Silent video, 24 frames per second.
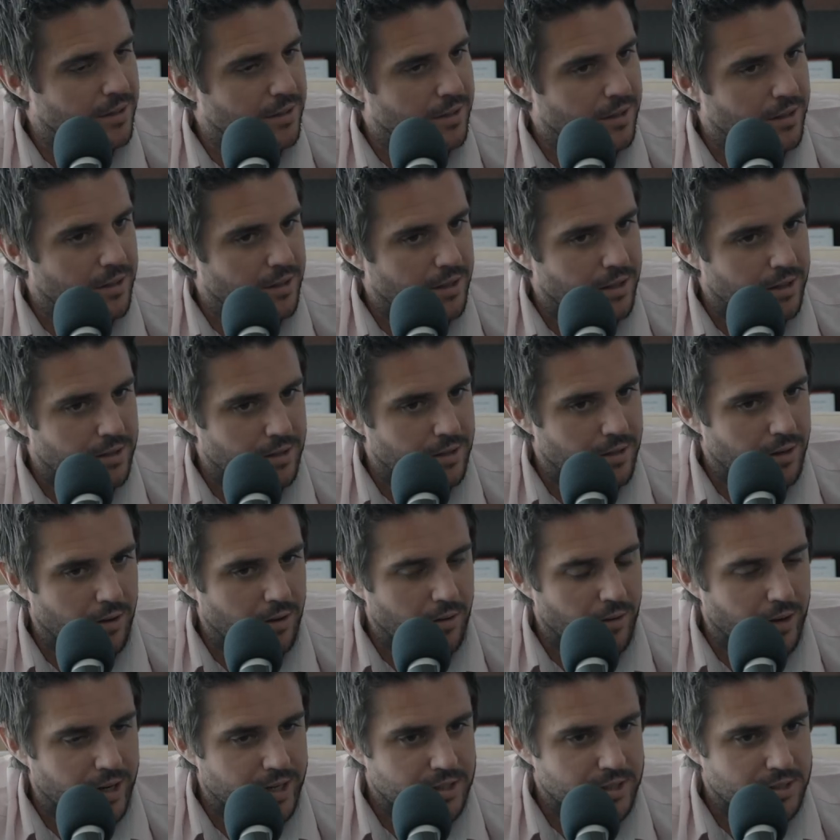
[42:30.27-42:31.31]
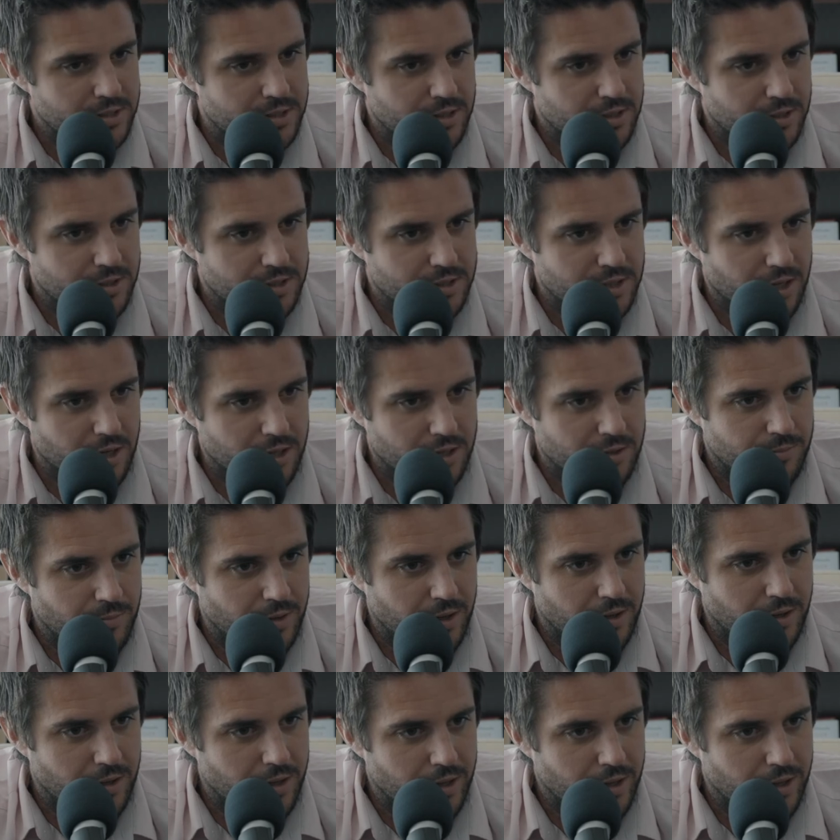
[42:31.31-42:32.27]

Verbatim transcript: Yeah. You know, and he starts talking about